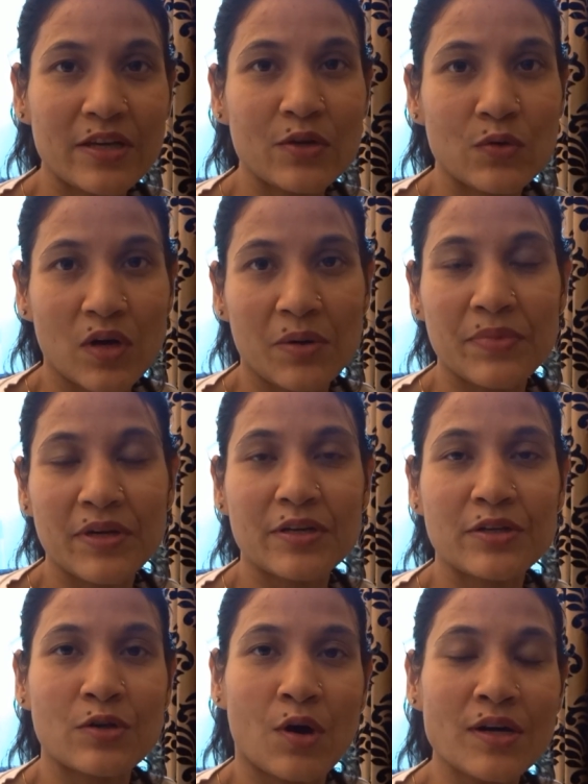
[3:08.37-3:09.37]
you are
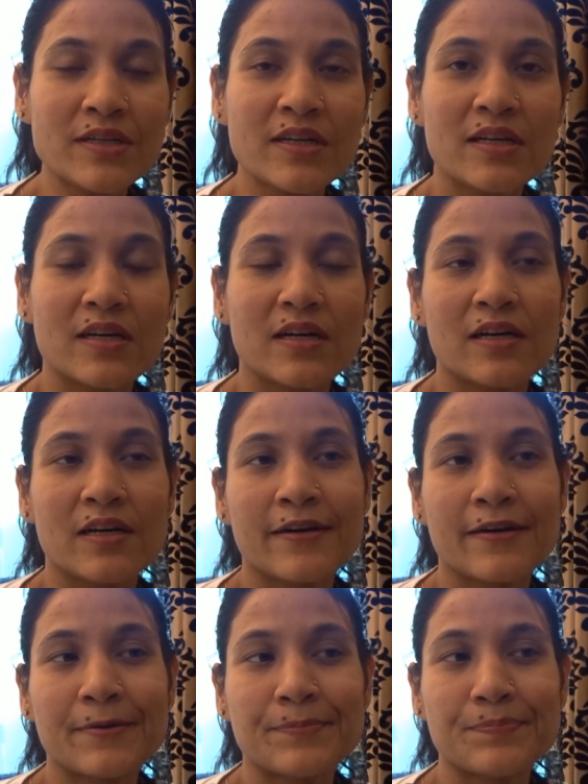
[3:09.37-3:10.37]
being taught
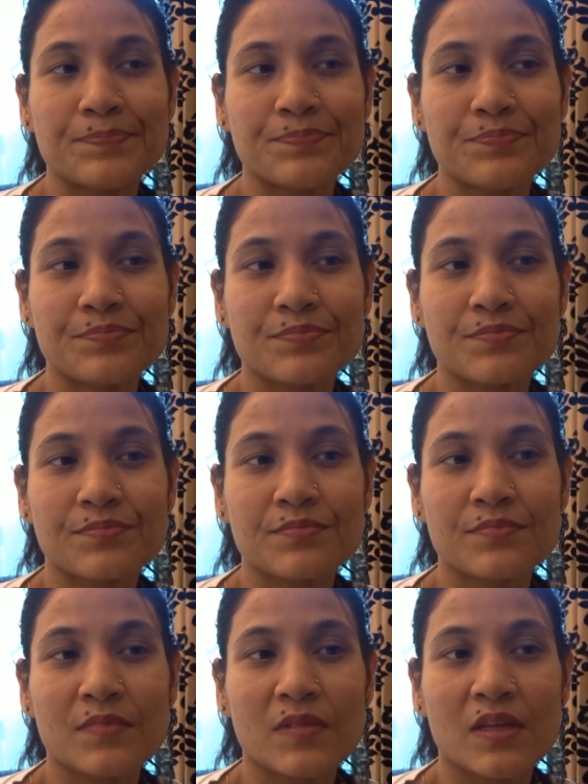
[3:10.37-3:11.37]

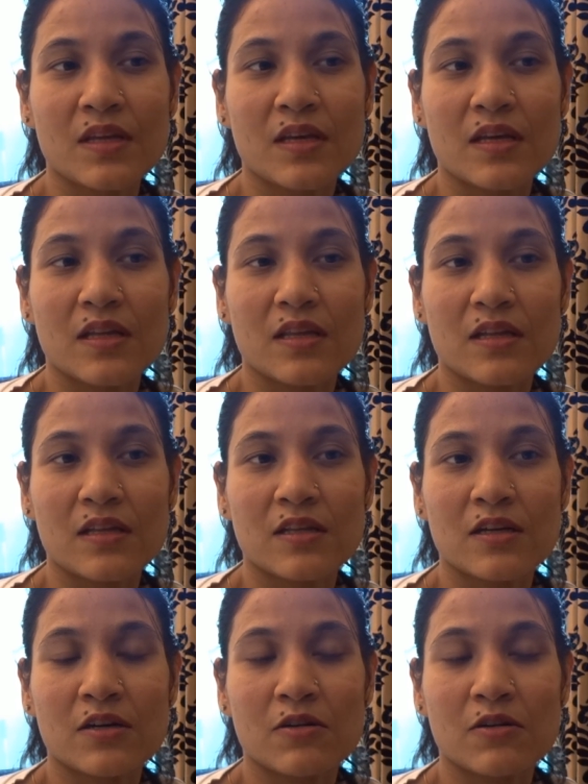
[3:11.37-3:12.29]
the